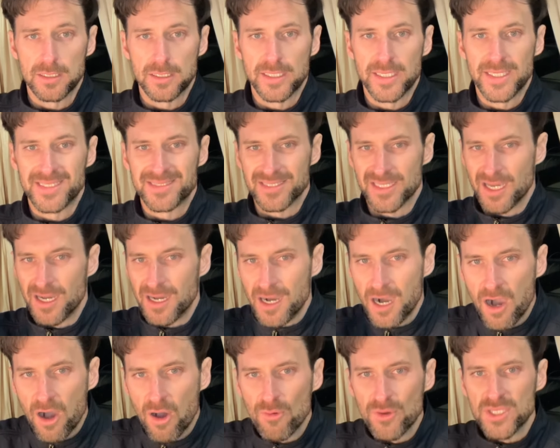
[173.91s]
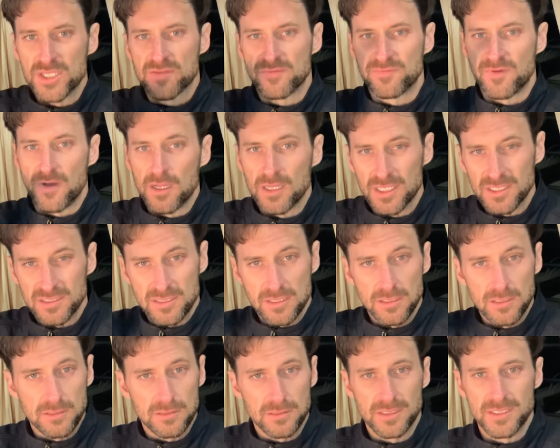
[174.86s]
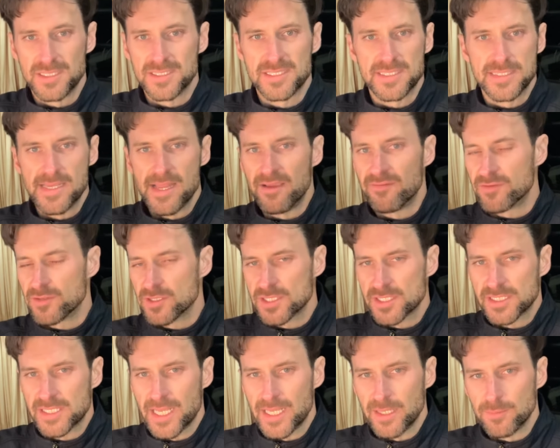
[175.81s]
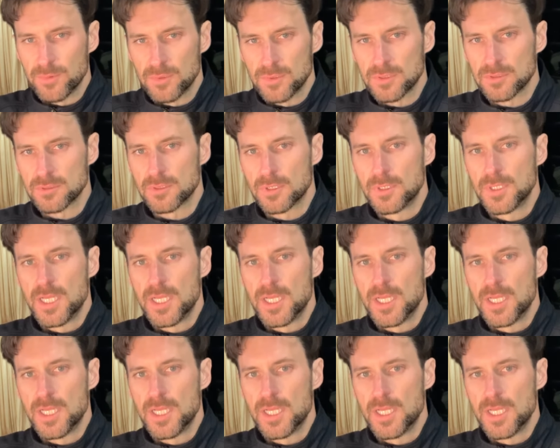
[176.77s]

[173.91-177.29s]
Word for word: It's always volatile. It's never stable.